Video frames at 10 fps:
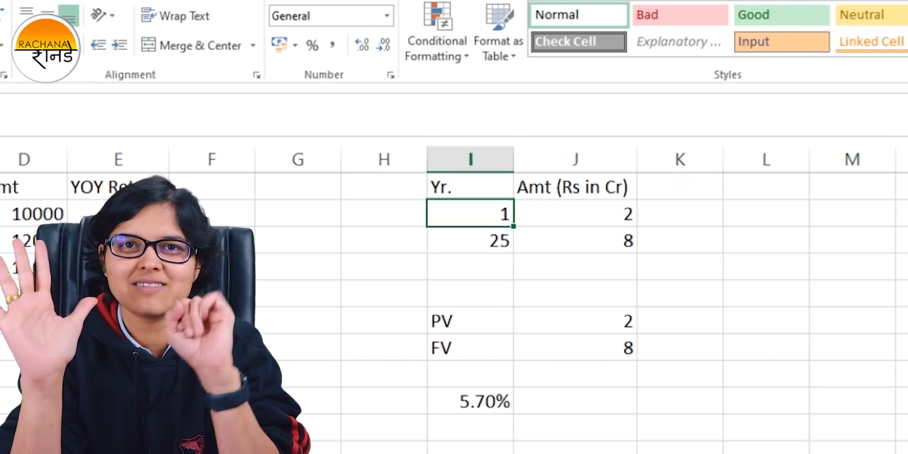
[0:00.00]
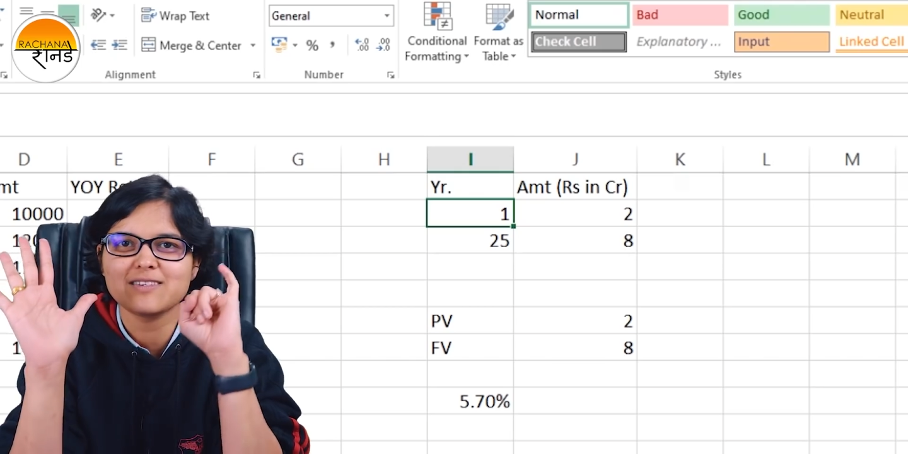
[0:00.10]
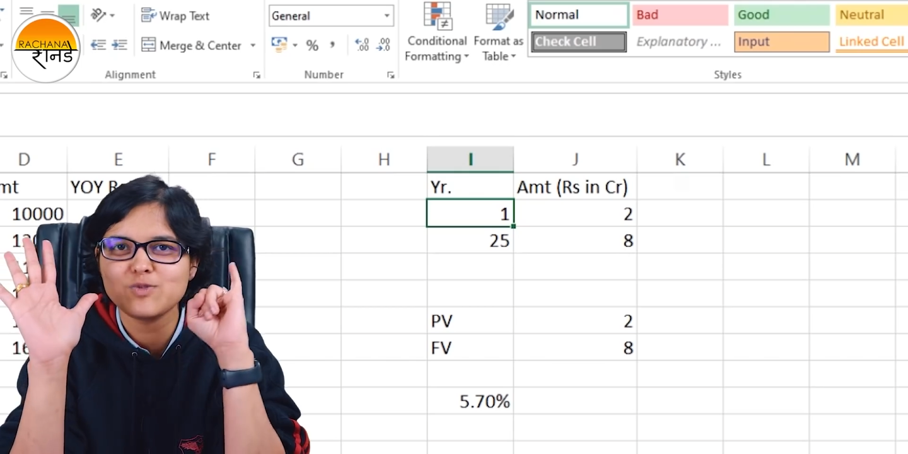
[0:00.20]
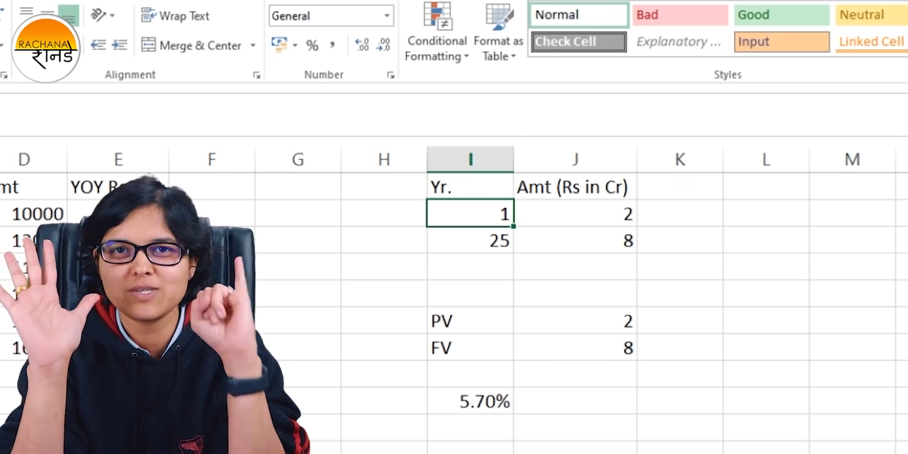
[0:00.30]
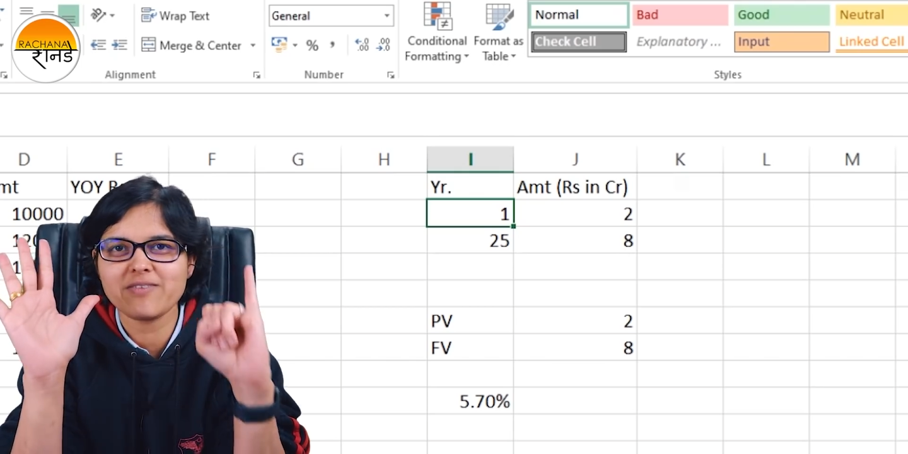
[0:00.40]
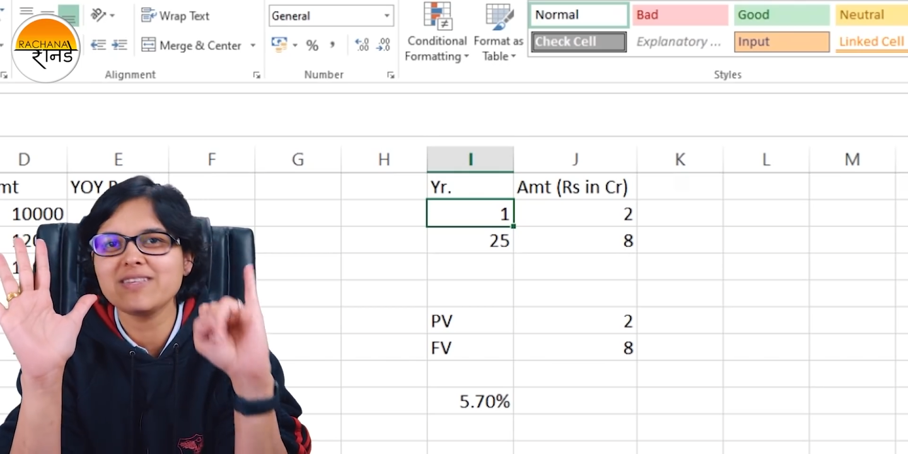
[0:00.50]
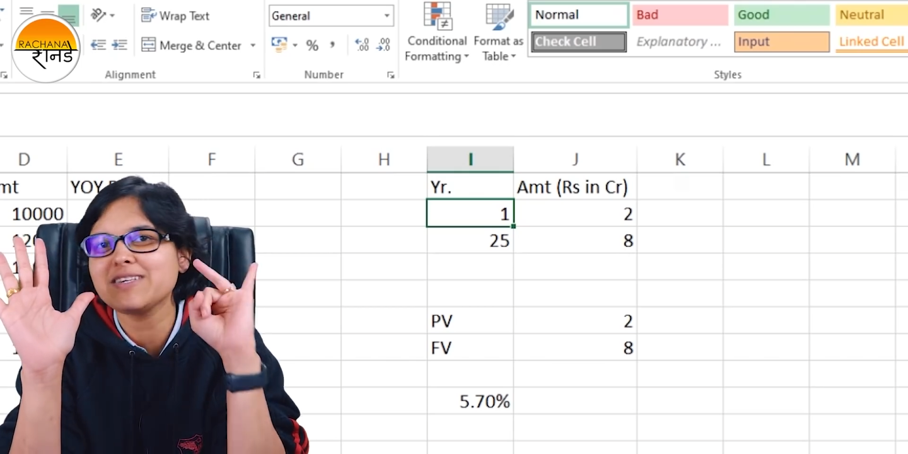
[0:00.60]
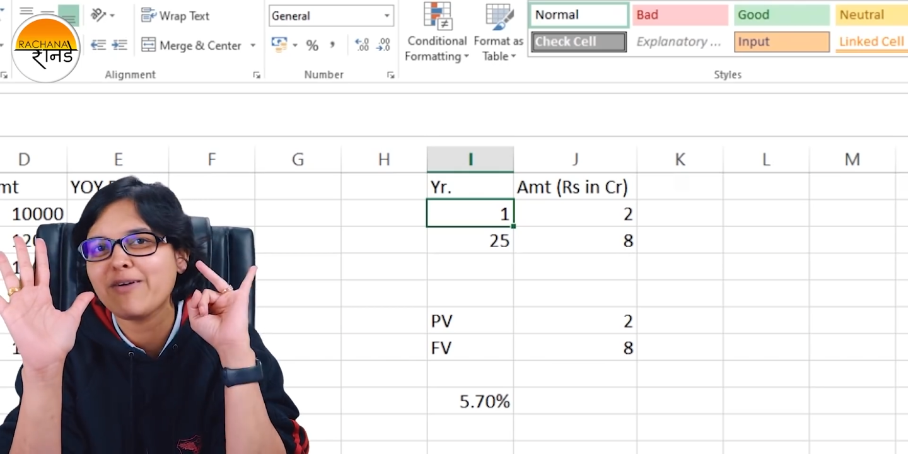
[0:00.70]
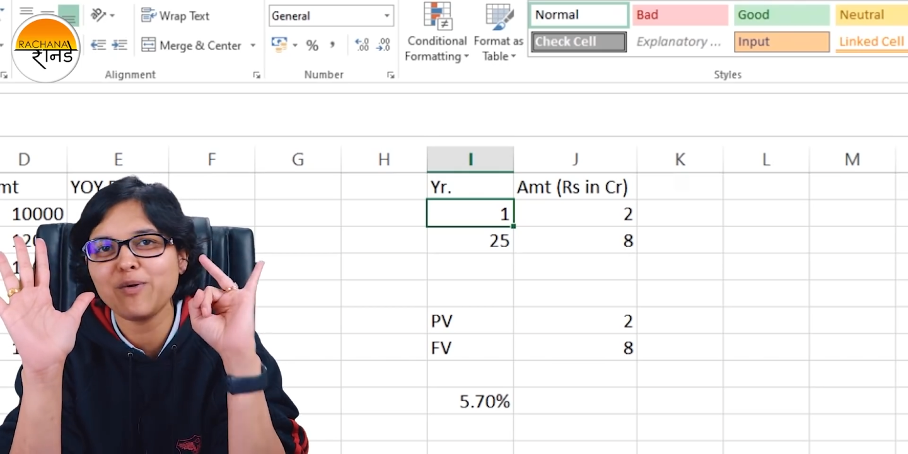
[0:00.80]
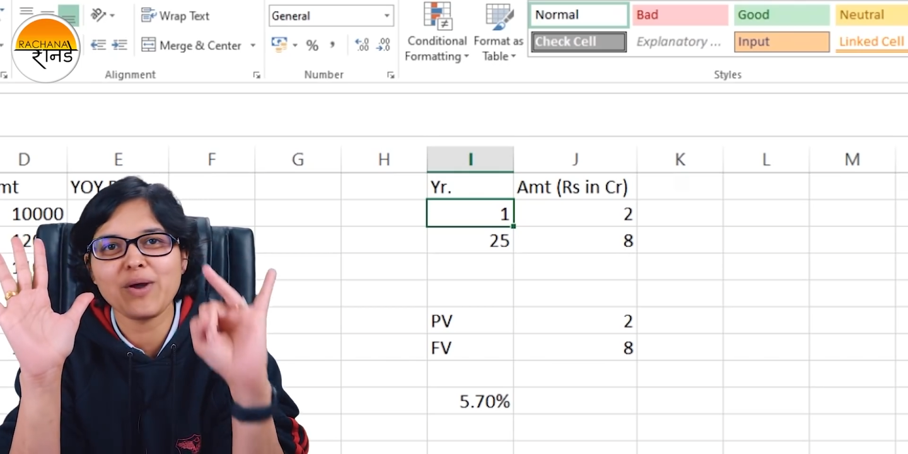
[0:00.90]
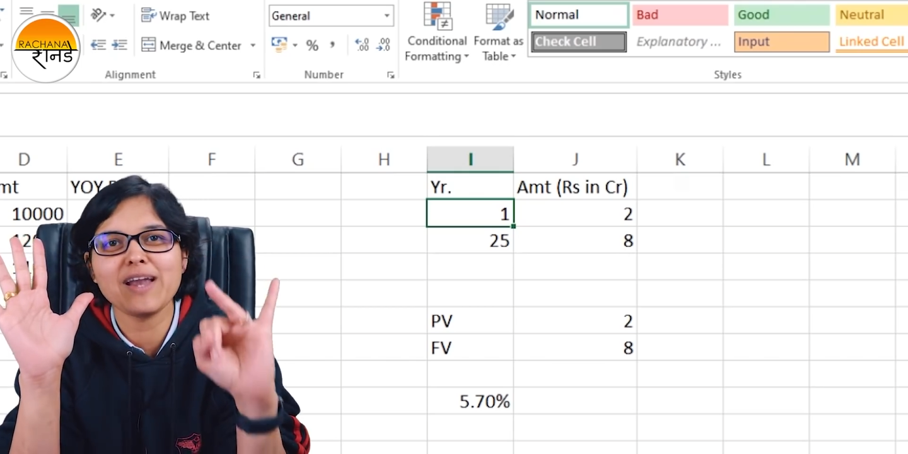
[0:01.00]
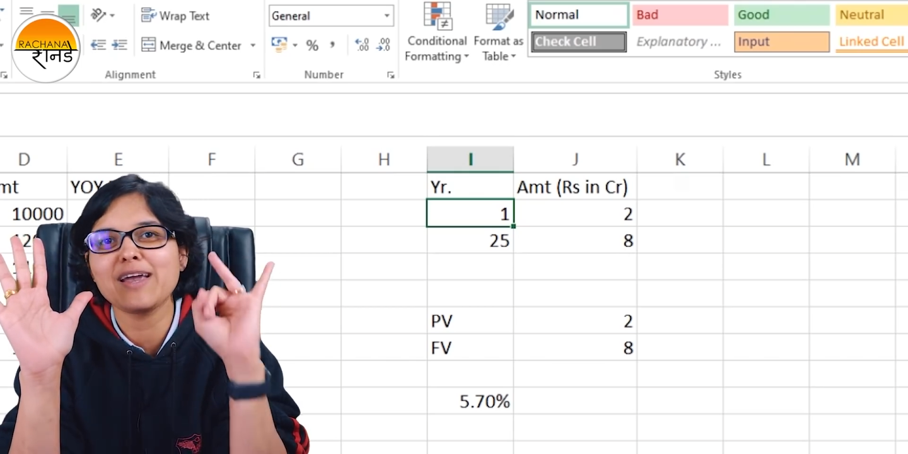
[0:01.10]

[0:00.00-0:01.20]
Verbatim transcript: 6 to 7, 7 to 8,